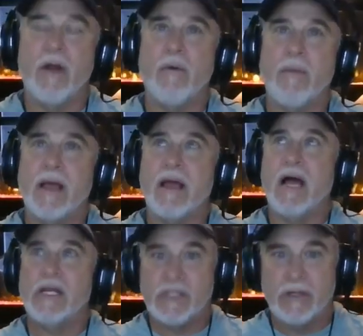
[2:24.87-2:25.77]
Oh my
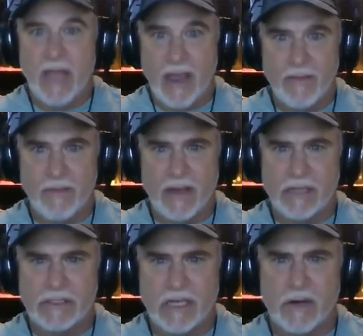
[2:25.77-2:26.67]
gosh, you gave me
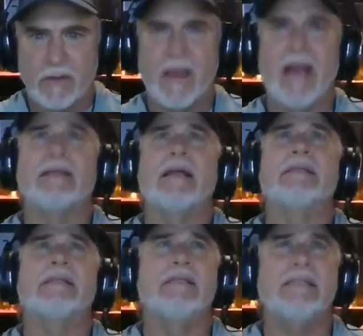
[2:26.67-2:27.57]
my channel back?
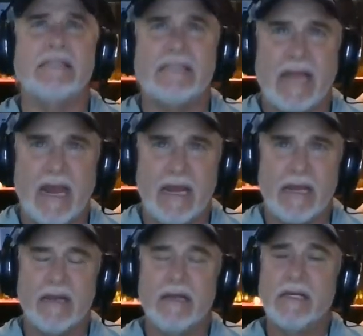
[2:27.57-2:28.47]
That's
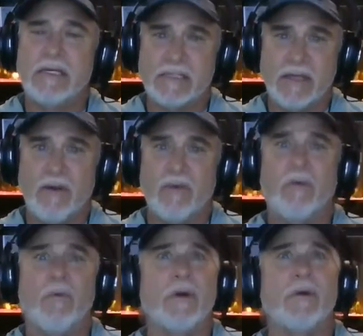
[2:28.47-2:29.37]
insane. So
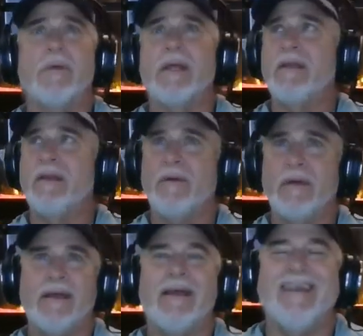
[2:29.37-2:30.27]
what are we
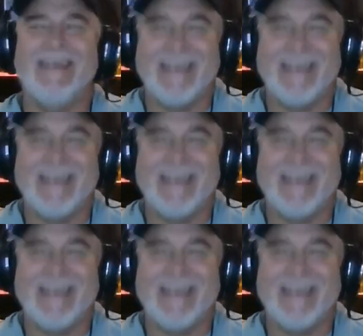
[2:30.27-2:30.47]
doing?